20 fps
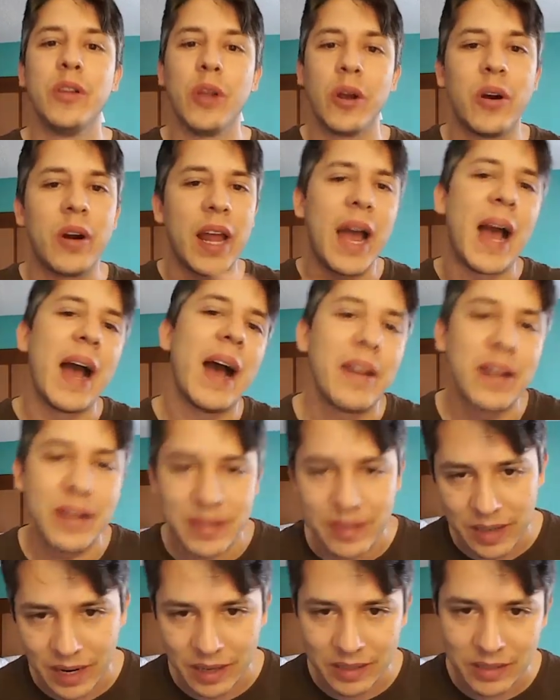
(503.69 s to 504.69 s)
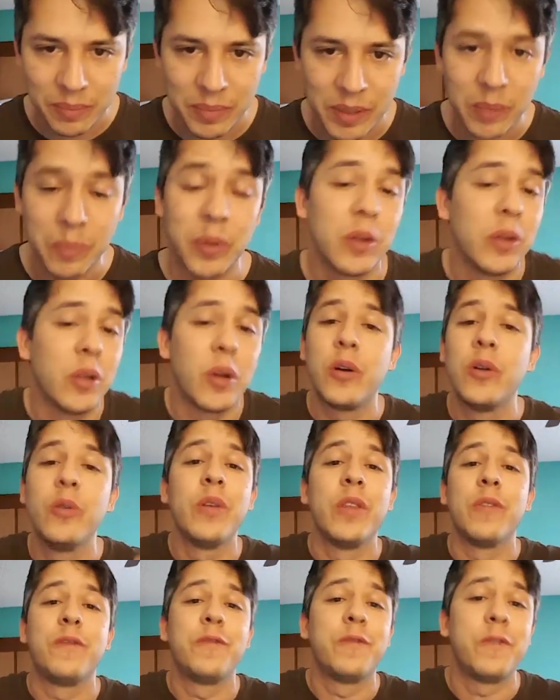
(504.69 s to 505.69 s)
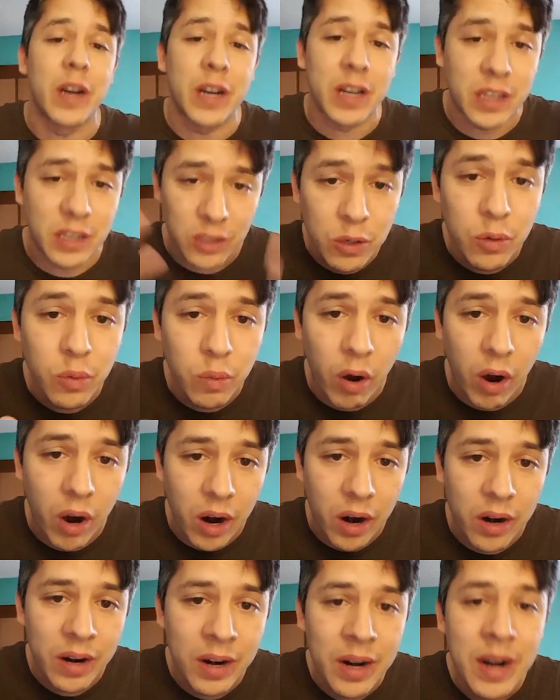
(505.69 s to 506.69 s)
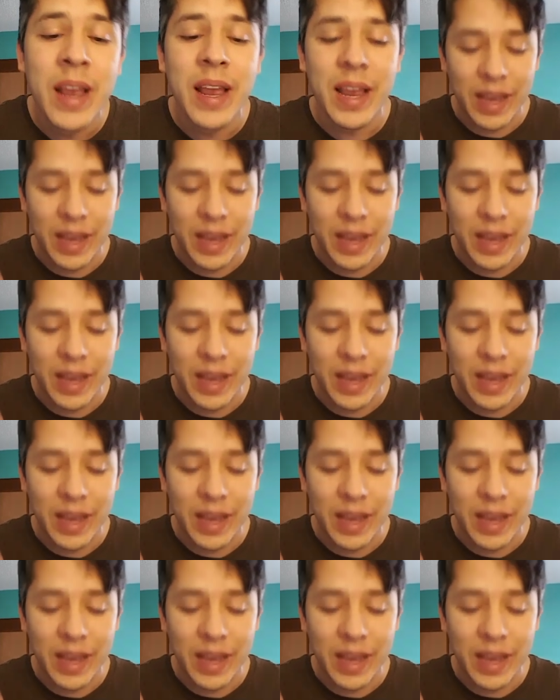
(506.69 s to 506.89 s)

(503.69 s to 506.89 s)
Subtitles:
learn how to talk to people, learn who the fuck you are,